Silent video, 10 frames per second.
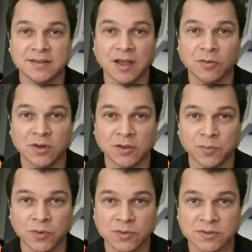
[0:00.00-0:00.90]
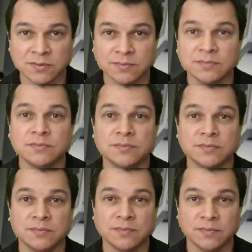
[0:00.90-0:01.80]
Download books.
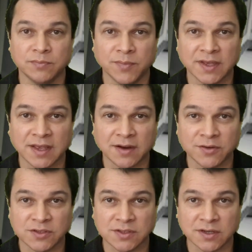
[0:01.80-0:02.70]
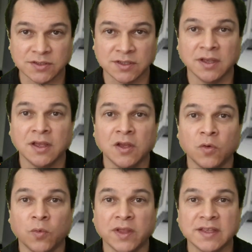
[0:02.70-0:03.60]
Make a research.
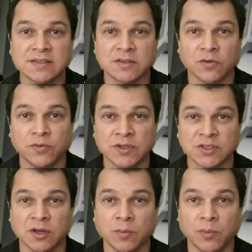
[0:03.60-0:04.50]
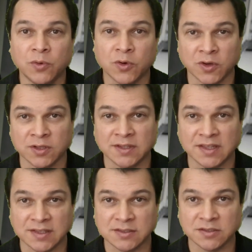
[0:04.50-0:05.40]
What is the official book
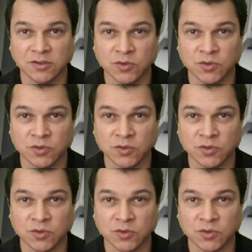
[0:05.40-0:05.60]
that is